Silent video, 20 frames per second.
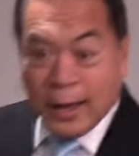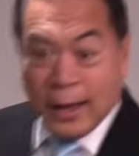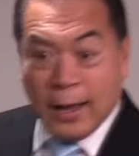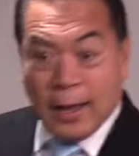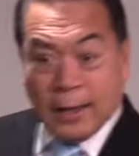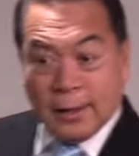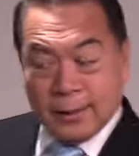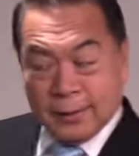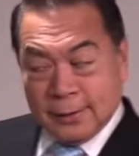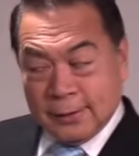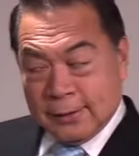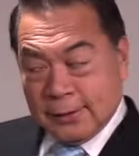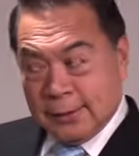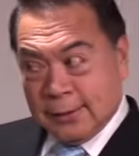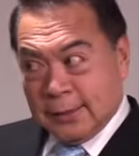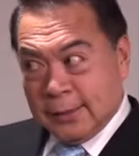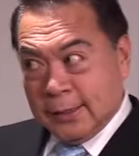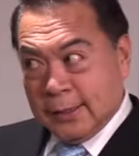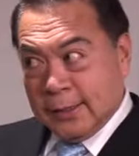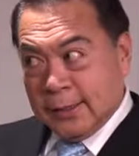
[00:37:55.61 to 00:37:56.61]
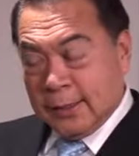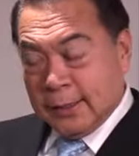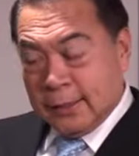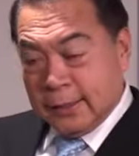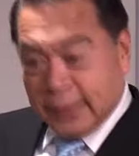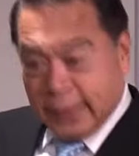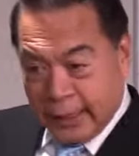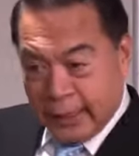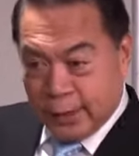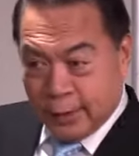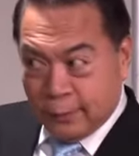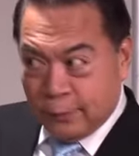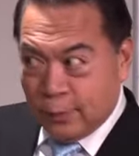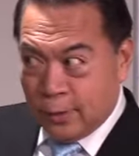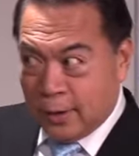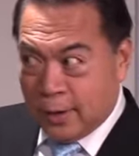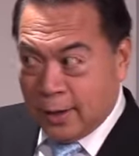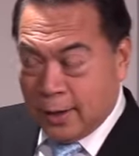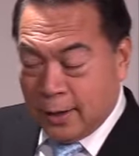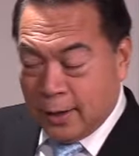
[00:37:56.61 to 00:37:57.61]
to think of
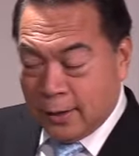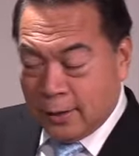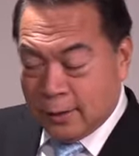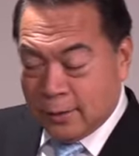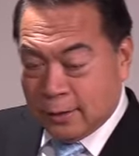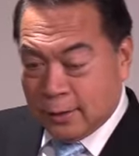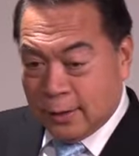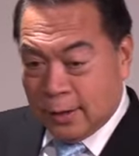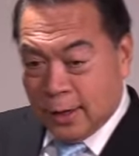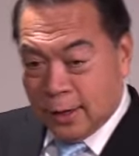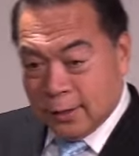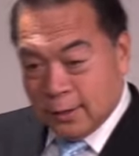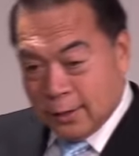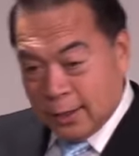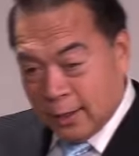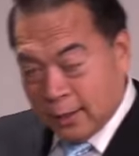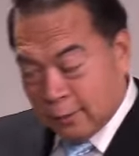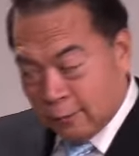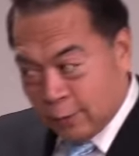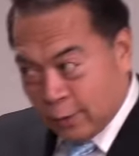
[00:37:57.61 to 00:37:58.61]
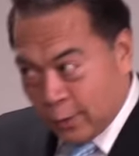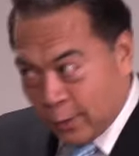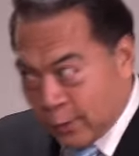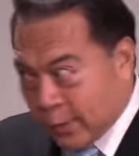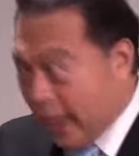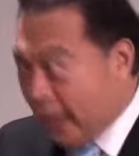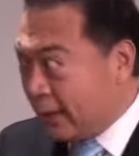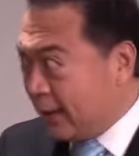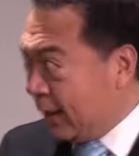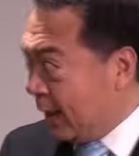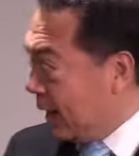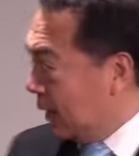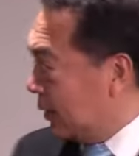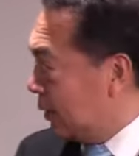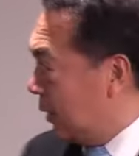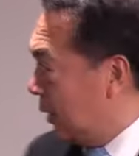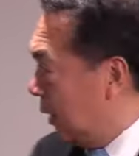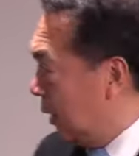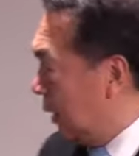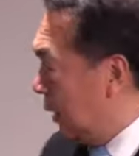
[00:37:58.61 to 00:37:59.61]
your kids. You got to think of your
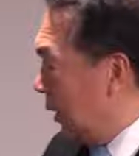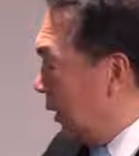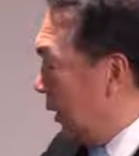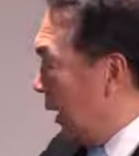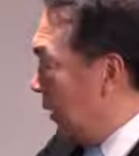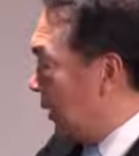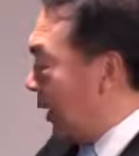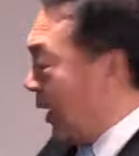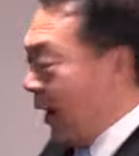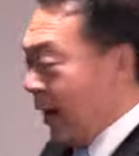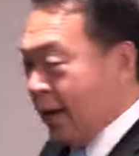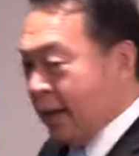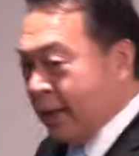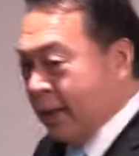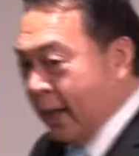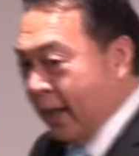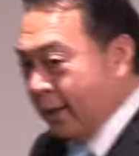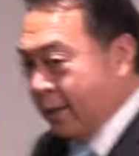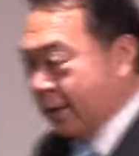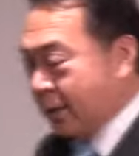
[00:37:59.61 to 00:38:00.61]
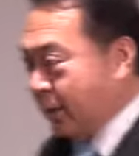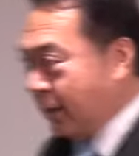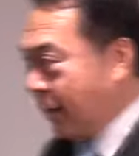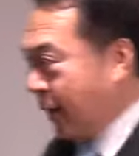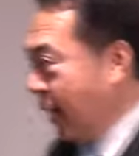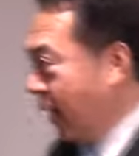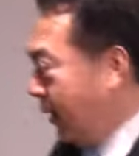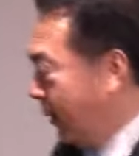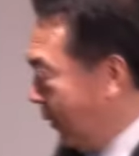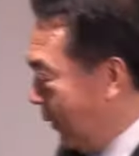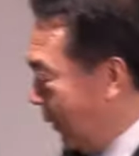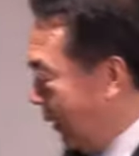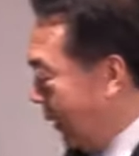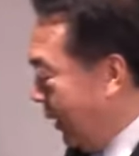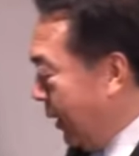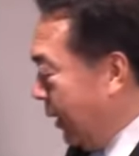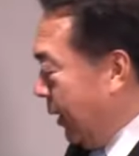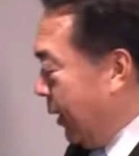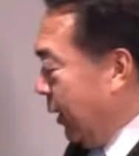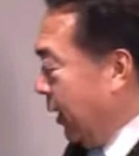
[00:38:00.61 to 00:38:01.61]
grandkids. That's a heritage, okay?
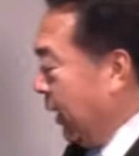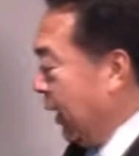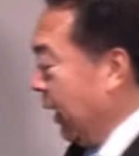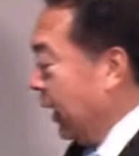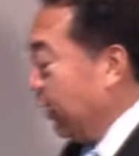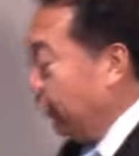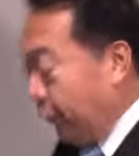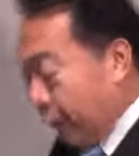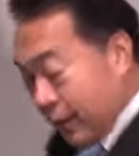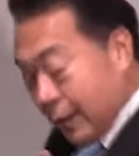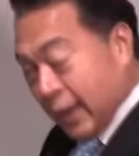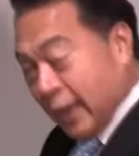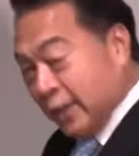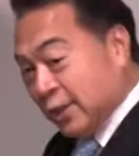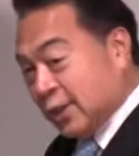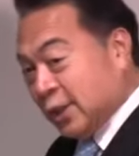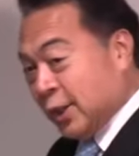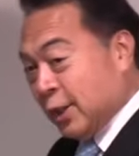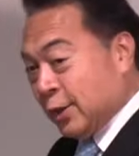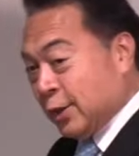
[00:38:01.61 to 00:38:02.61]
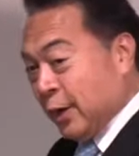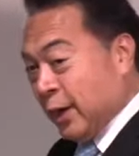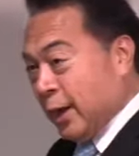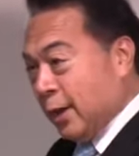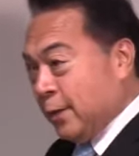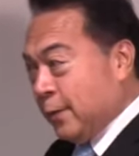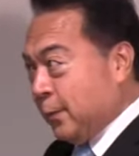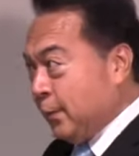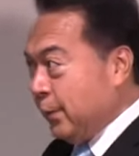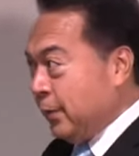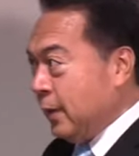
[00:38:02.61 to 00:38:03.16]
And if you got children...